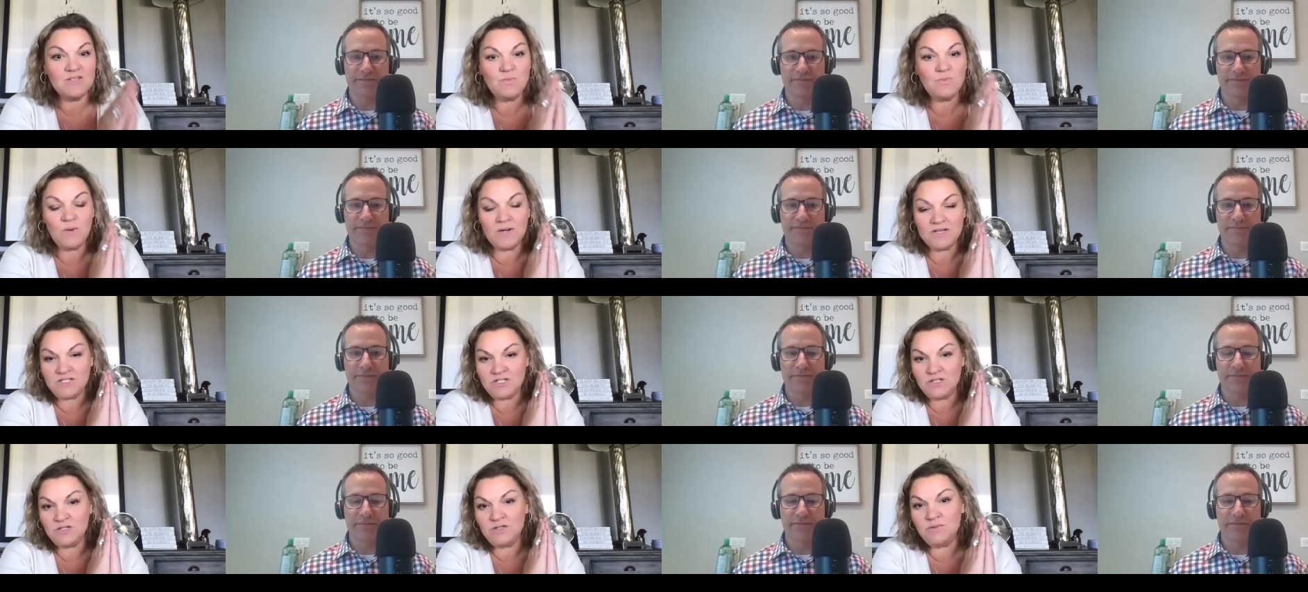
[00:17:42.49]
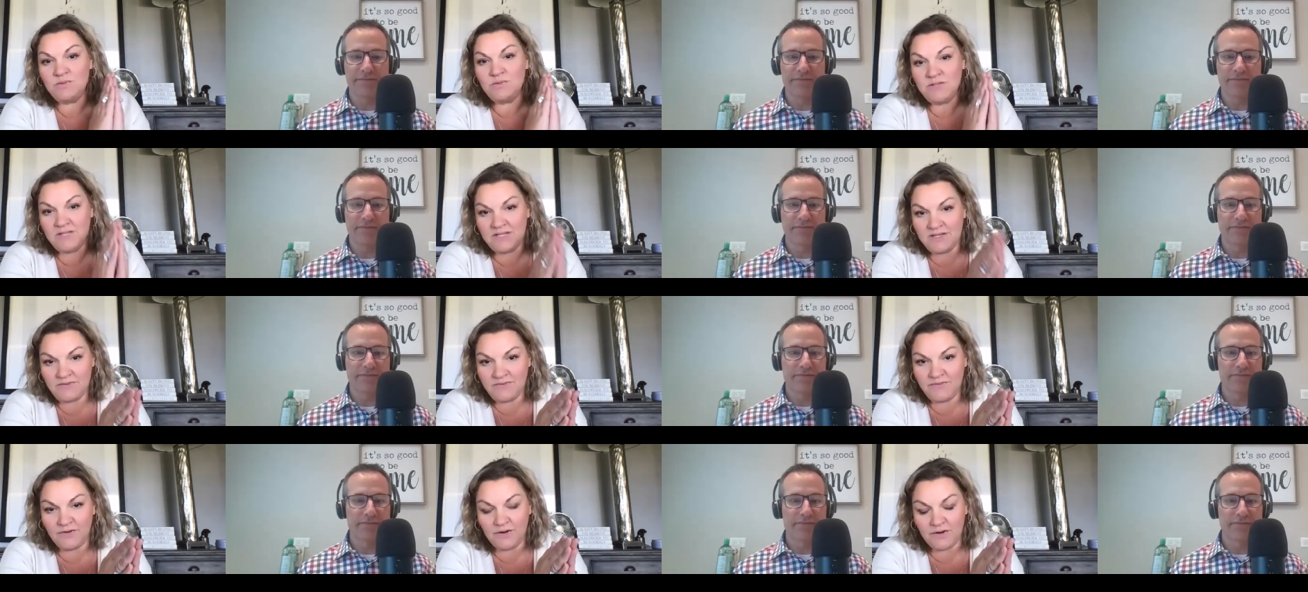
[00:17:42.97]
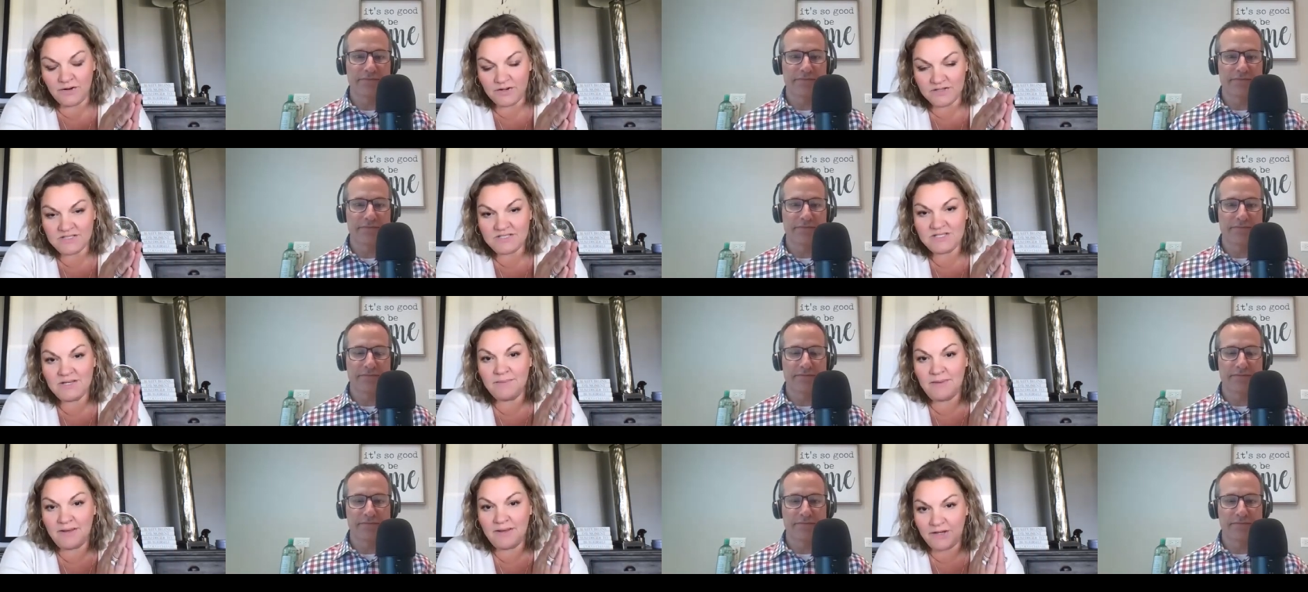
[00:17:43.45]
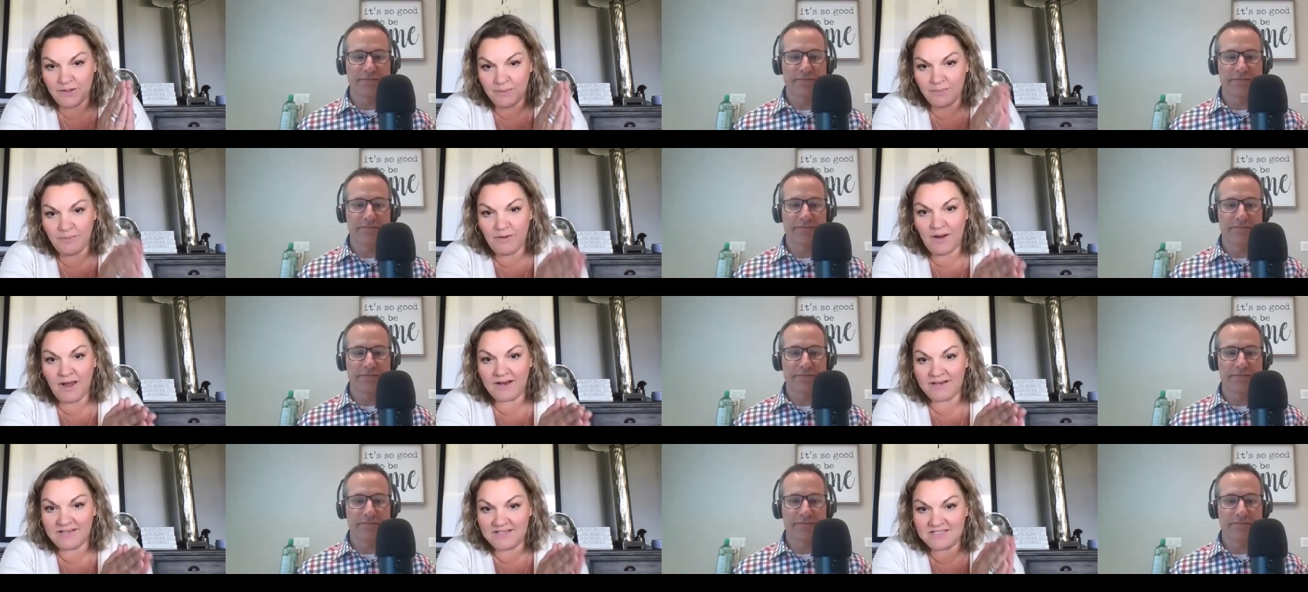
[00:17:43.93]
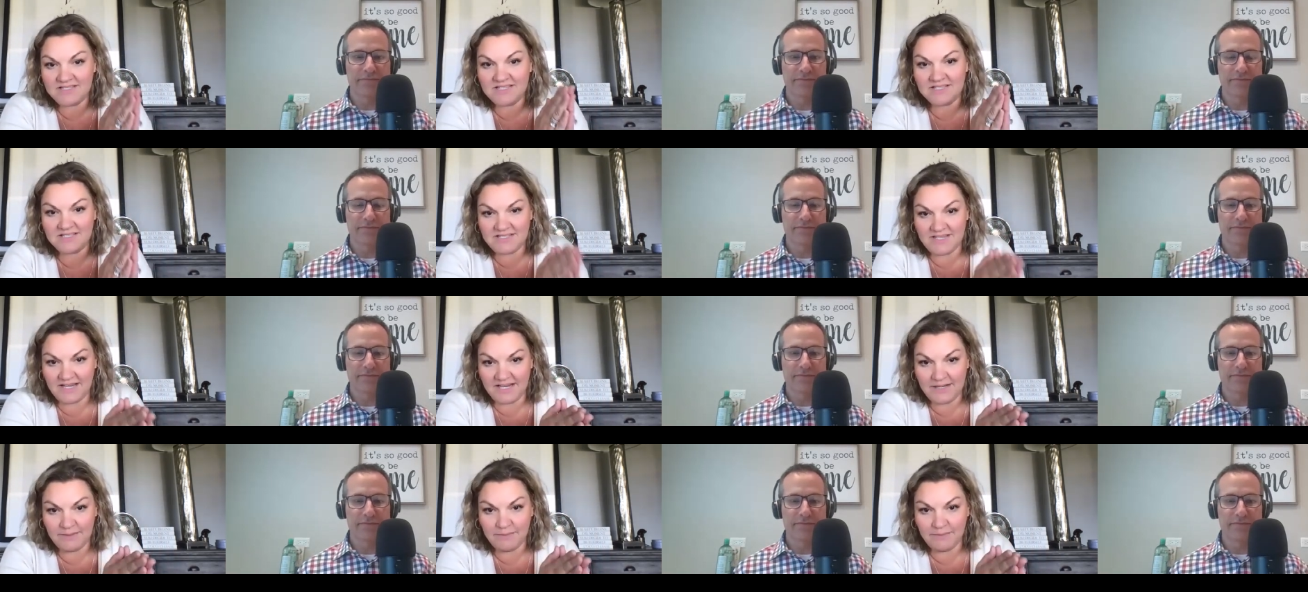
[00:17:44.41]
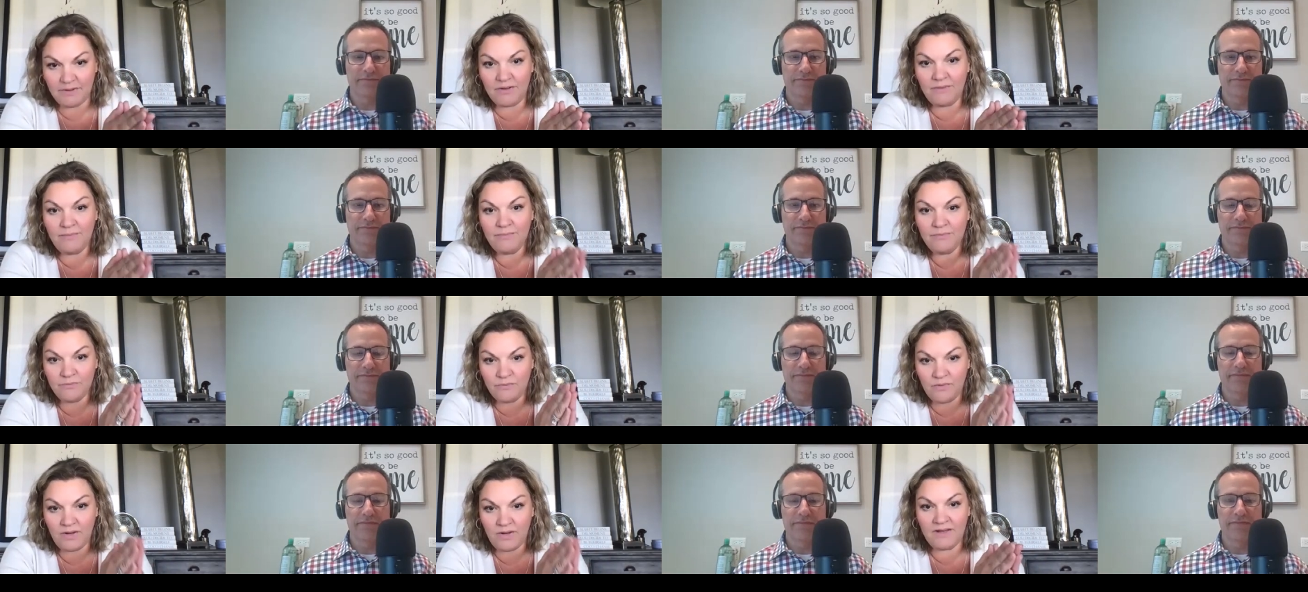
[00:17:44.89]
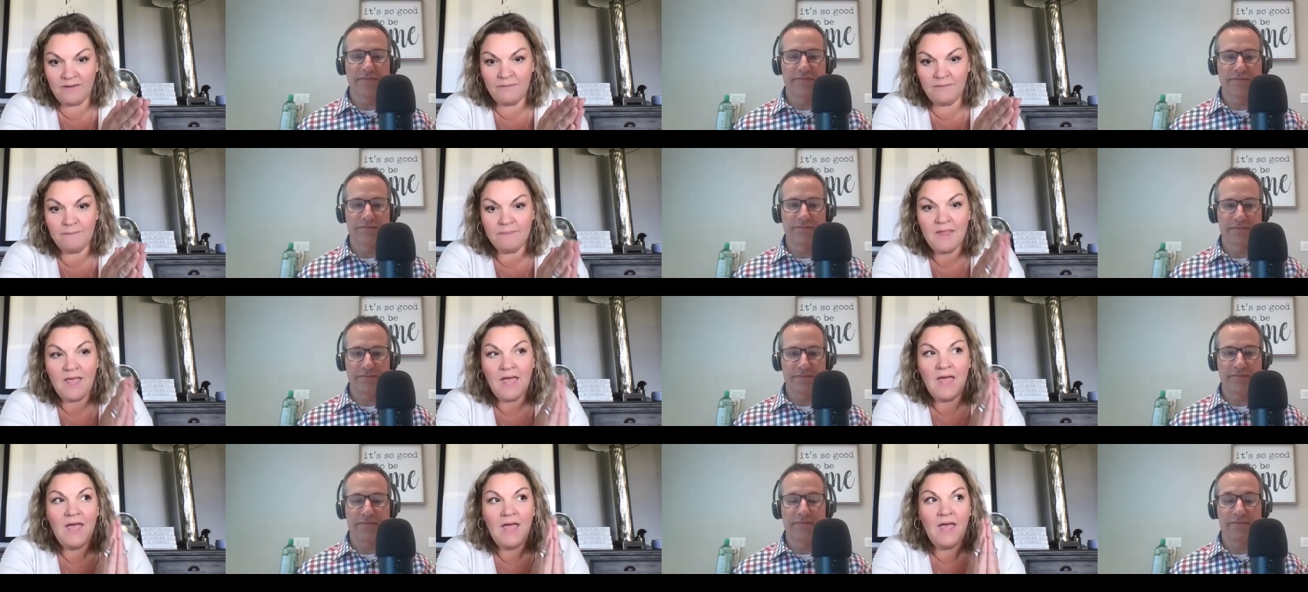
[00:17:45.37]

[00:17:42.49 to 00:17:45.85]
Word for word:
Speaker 1: What do you need first to make your practice sustainable, right?